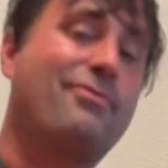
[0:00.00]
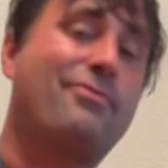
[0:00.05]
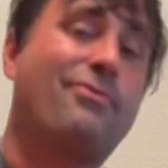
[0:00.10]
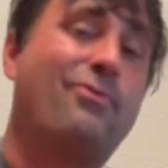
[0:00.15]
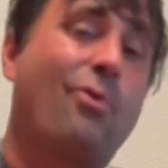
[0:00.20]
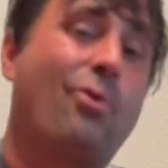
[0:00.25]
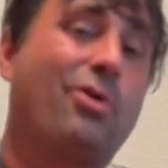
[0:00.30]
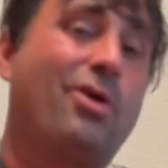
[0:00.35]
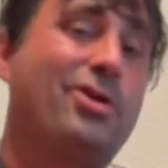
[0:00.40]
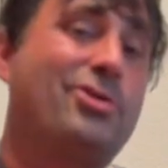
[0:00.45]

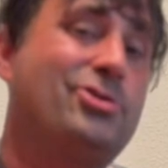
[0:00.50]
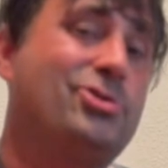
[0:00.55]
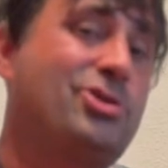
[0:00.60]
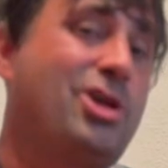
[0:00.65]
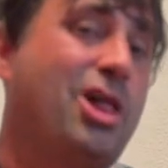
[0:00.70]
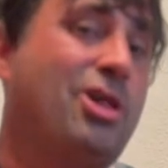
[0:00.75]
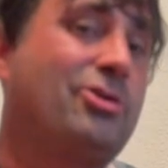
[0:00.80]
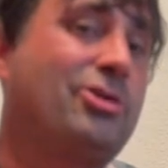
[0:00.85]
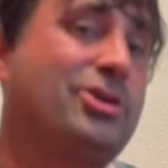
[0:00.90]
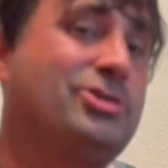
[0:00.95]

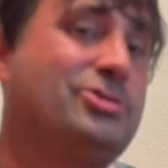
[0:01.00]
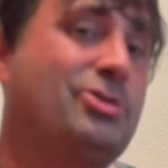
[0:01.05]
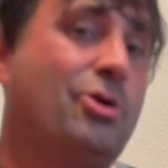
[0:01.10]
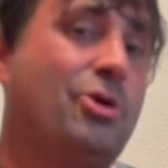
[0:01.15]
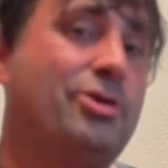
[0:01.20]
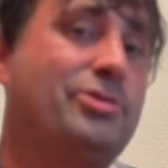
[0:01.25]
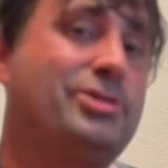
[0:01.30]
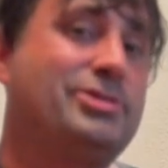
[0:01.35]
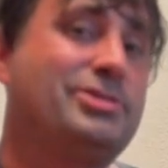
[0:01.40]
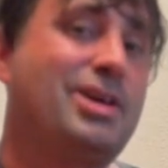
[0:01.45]
$400 guitar
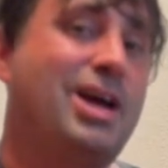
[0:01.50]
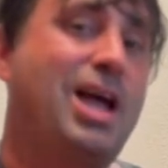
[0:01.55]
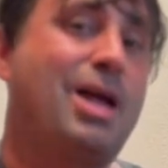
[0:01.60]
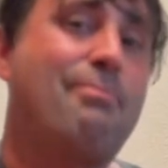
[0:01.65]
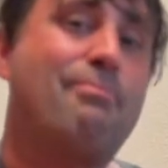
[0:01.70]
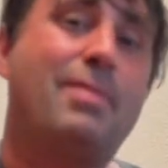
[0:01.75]
at the time,